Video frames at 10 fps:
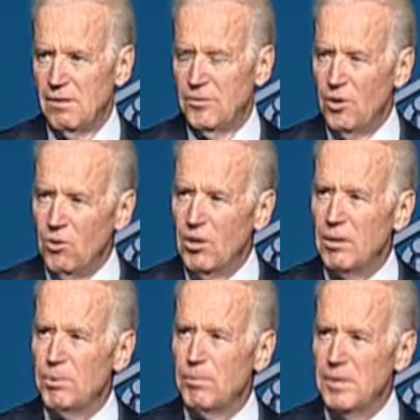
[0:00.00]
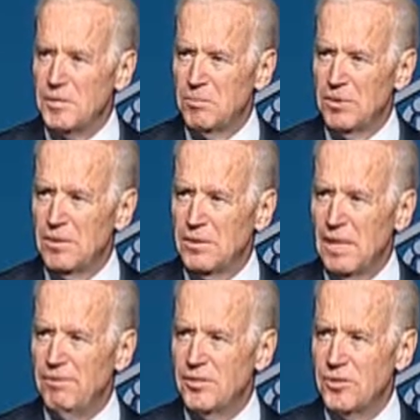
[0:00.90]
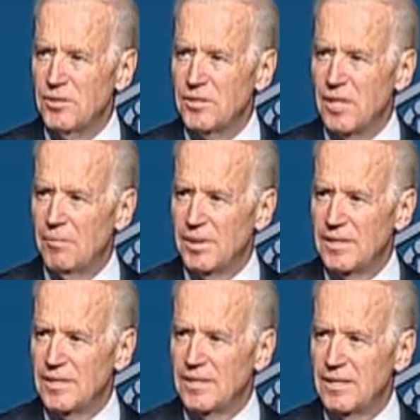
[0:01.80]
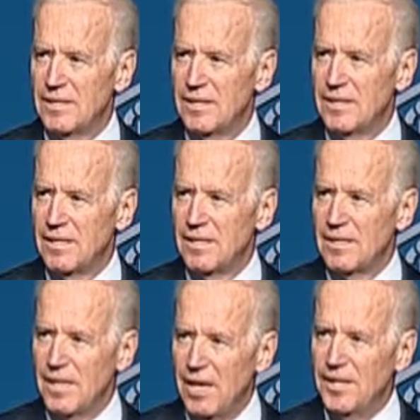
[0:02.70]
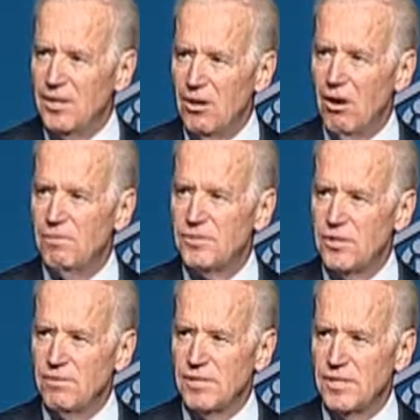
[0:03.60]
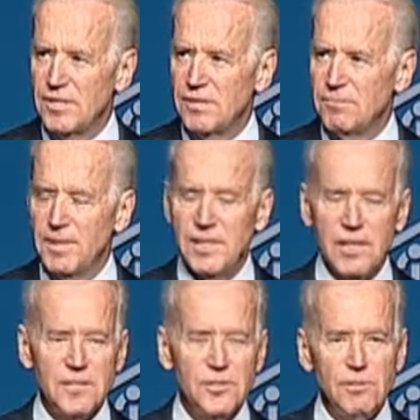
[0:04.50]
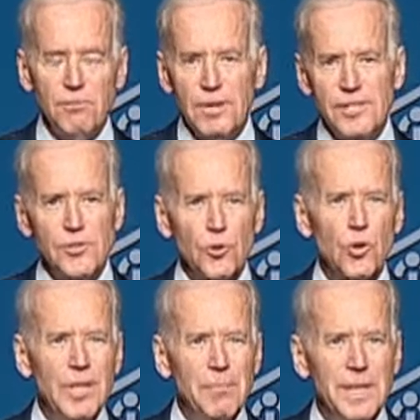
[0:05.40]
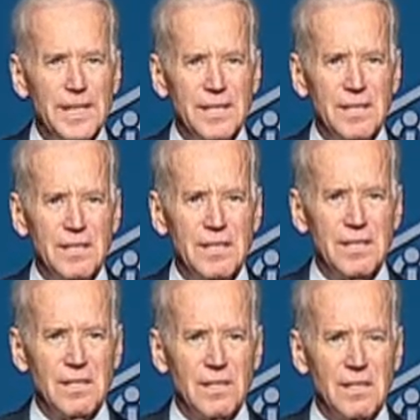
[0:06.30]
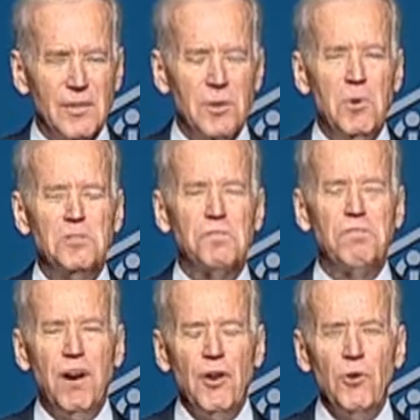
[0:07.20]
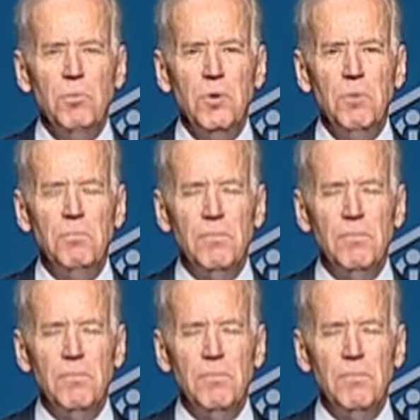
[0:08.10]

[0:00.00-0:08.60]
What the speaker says: to have insurance companies cut off services because you've reached your limit. The most vulnerable